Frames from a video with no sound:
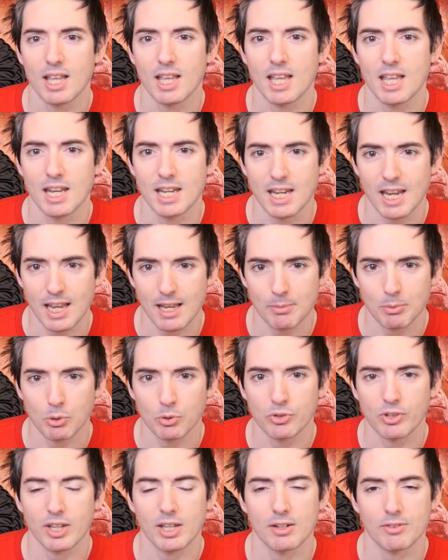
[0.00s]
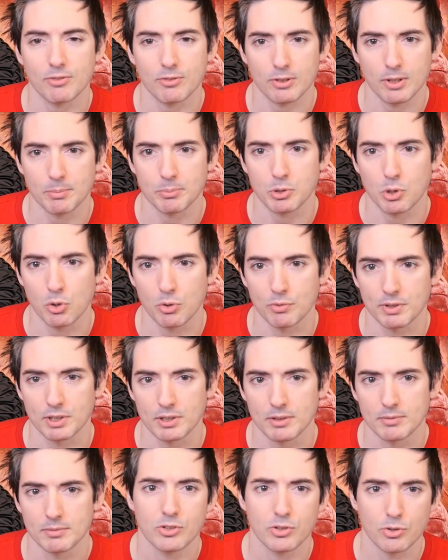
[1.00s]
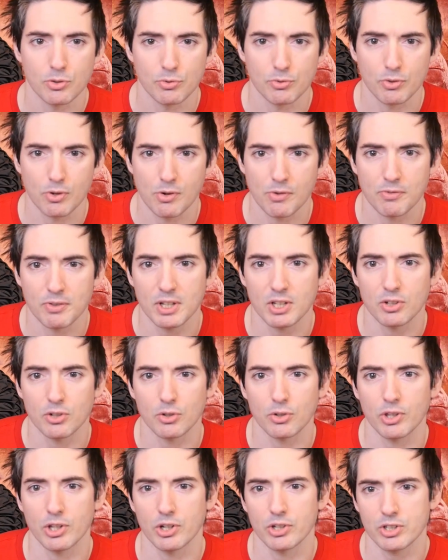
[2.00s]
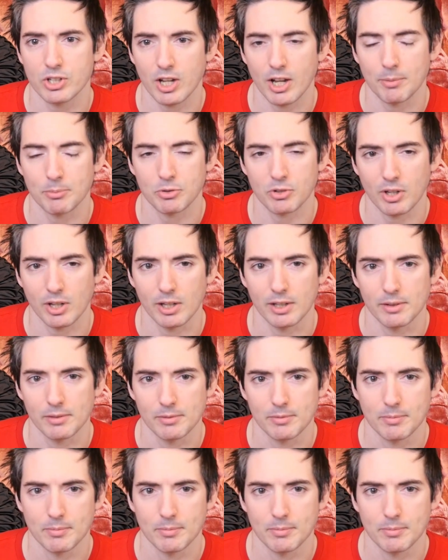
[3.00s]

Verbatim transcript: enabled and flipped over to reveal their top side.